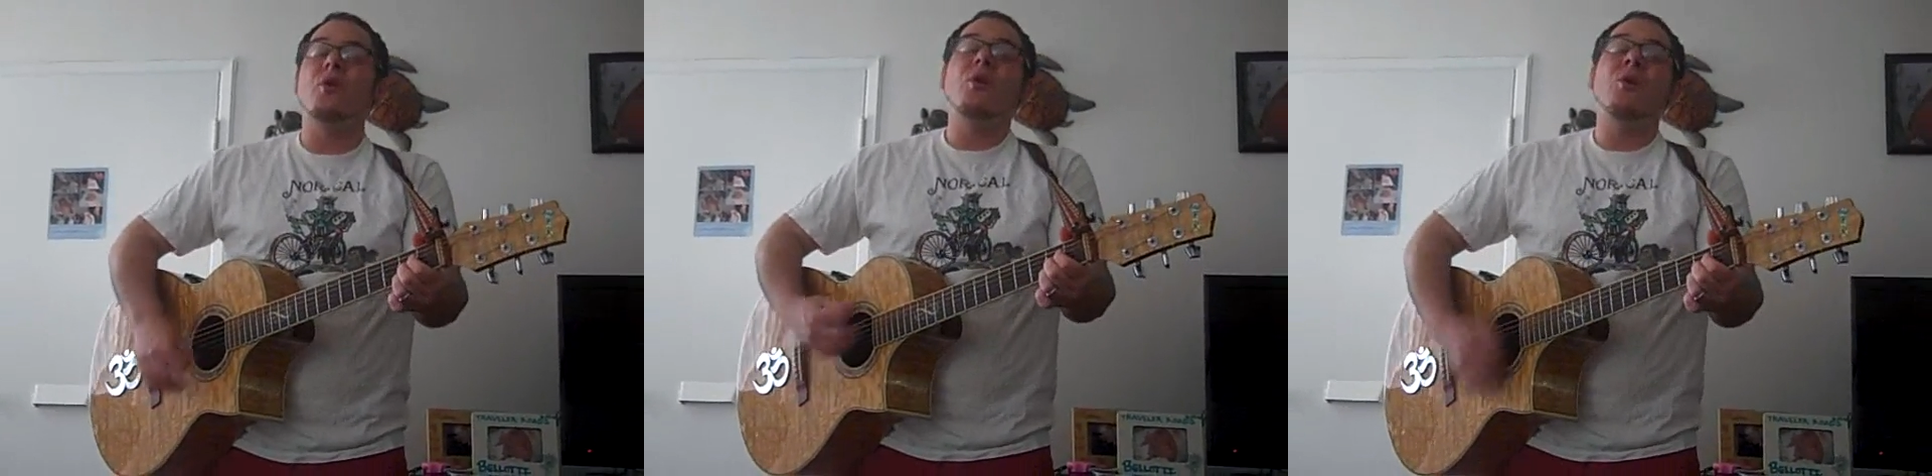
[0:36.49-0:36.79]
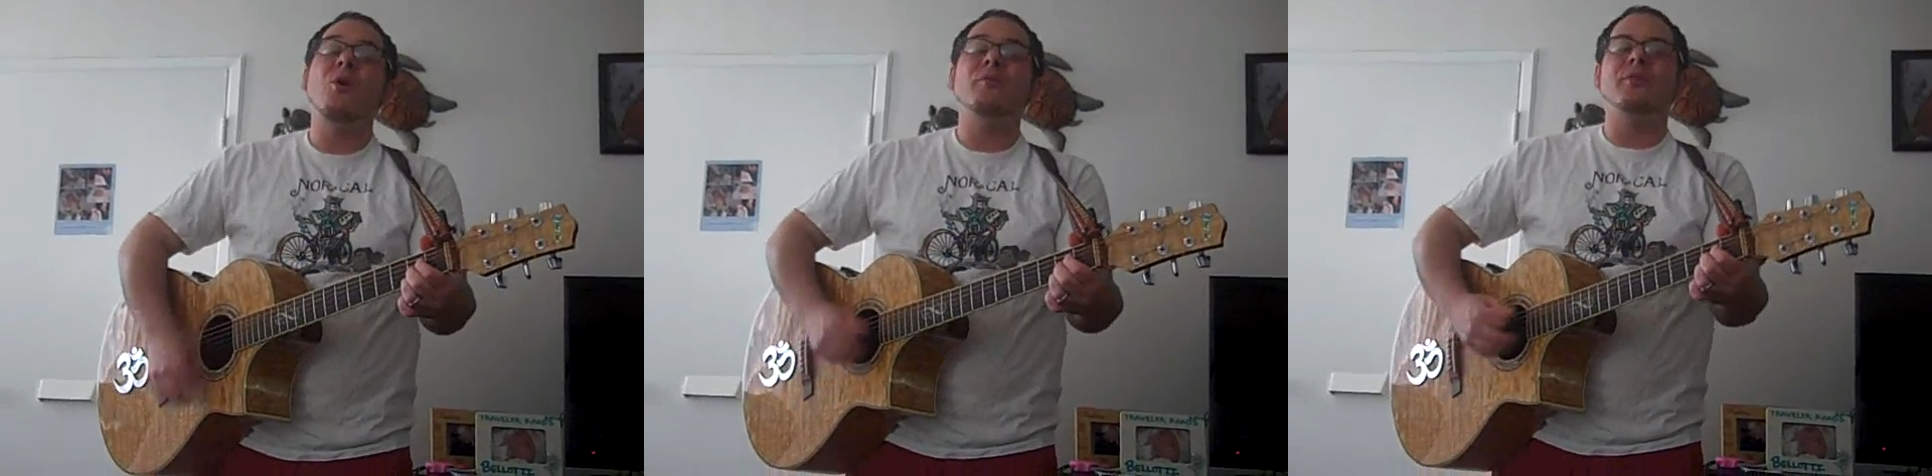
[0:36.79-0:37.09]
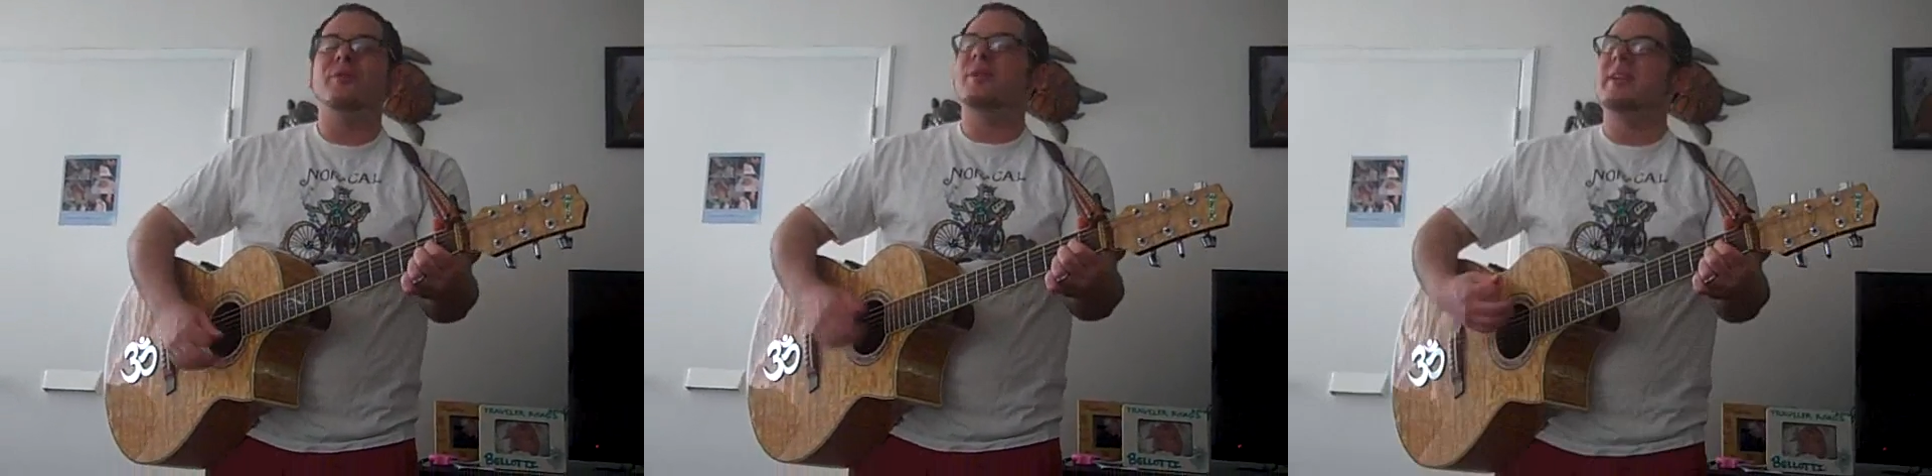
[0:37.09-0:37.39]

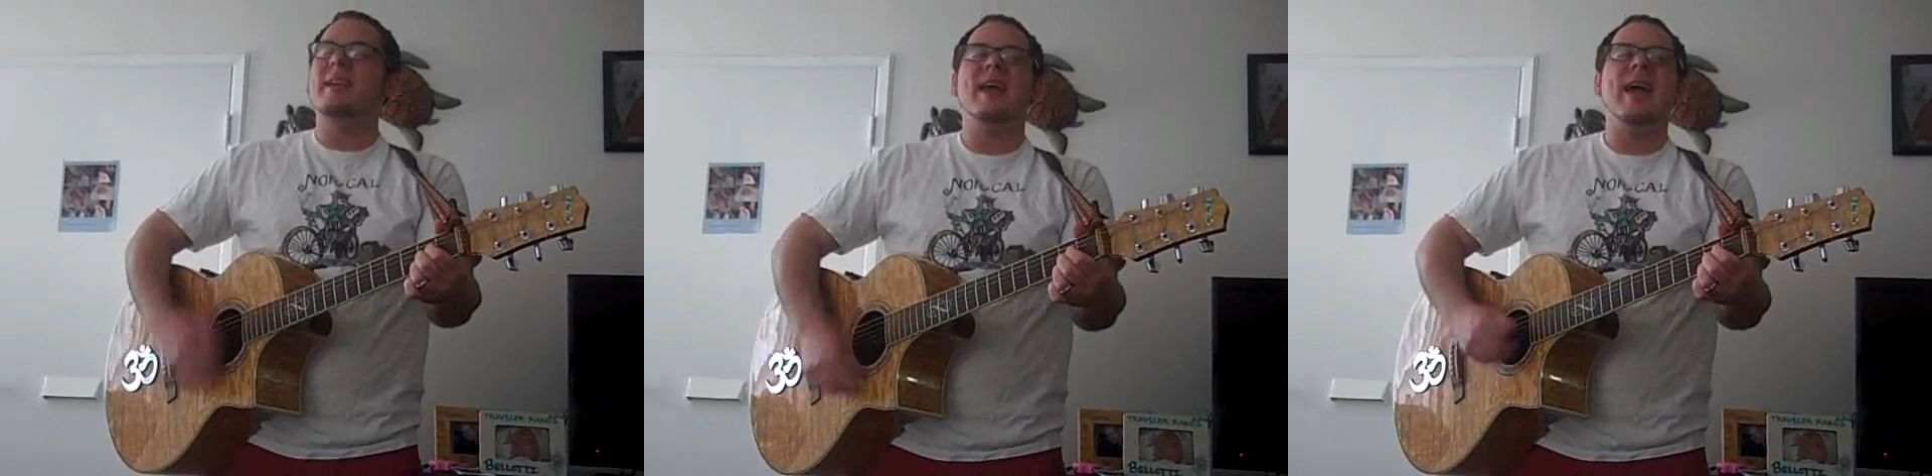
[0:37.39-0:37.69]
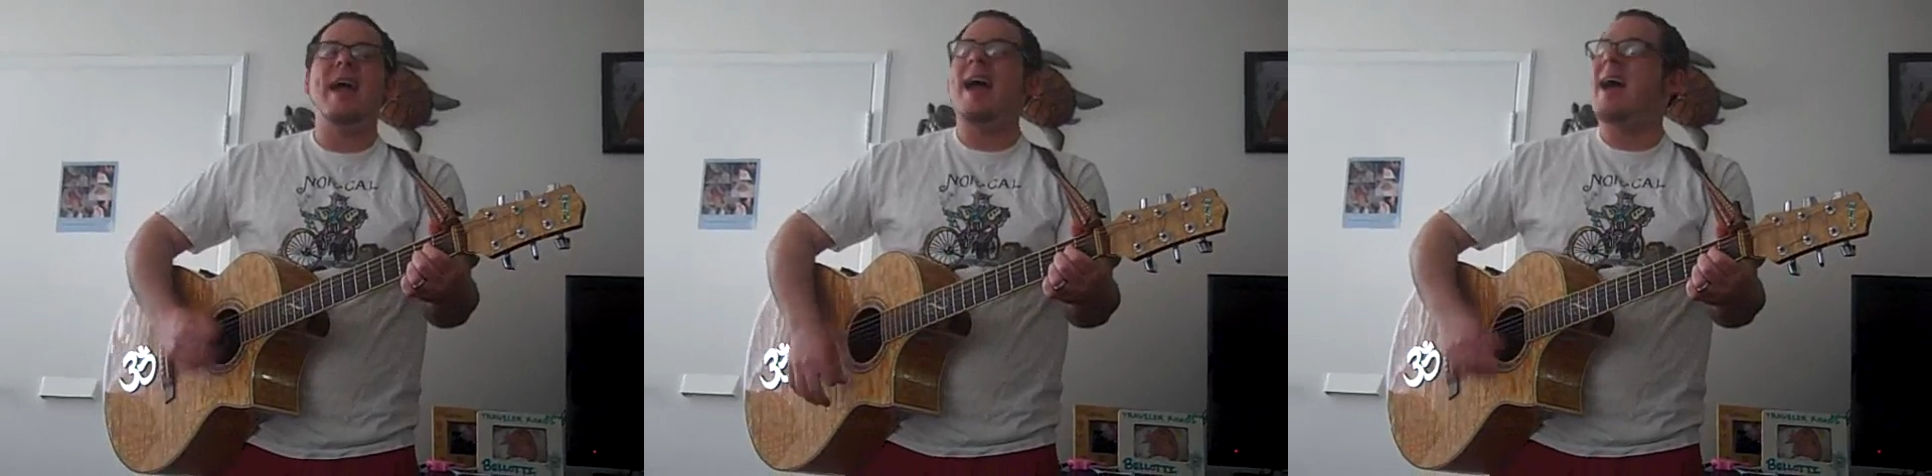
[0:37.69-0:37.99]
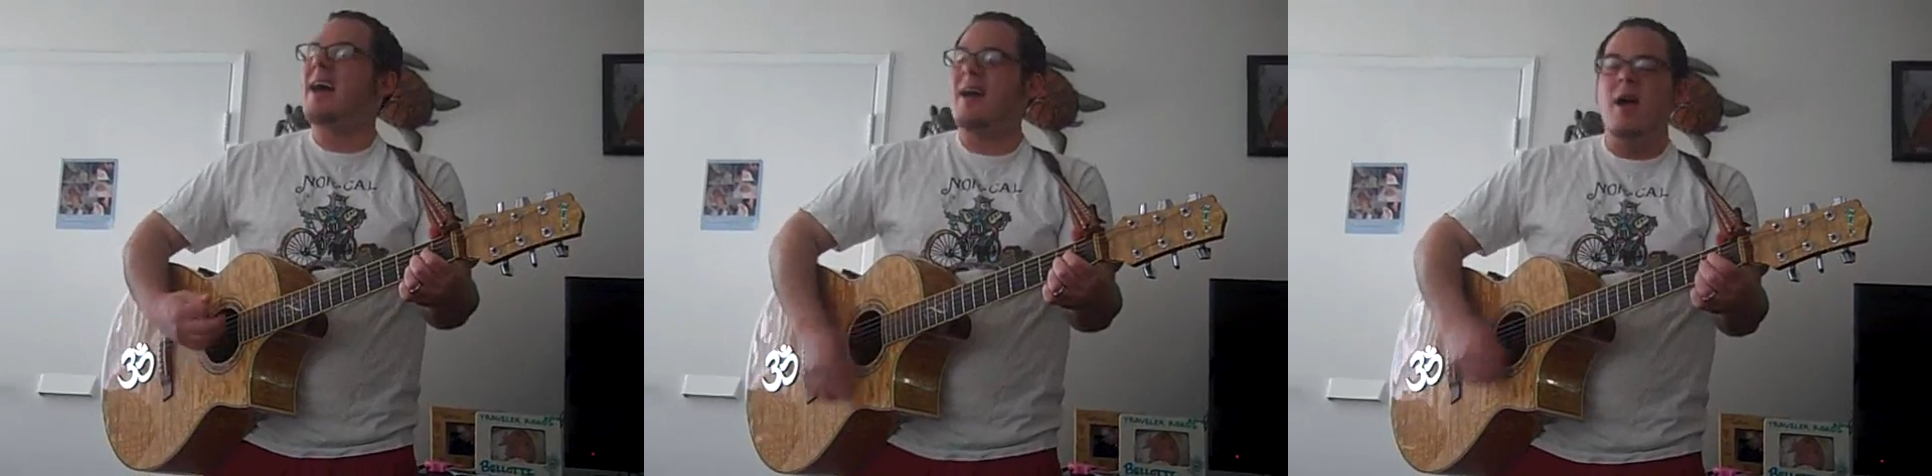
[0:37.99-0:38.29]
over, yeah,